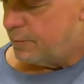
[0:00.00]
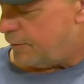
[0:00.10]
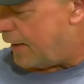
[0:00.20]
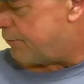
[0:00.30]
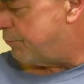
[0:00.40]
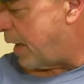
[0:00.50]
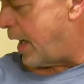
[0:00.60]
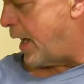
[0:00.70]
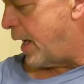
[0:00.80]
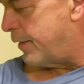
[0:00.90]
That's
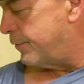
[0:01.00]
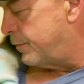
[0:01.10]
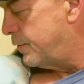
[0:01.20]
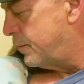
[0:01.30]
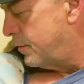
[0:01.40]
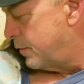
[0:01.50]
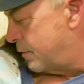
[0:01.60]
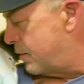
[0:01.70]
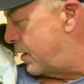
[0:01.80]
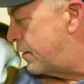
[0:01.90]
mine.
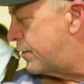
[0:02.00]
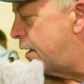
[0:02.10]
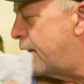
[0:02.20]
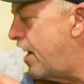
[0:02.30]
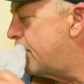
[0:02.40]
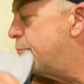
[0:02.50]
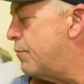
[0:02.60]
Yes, that's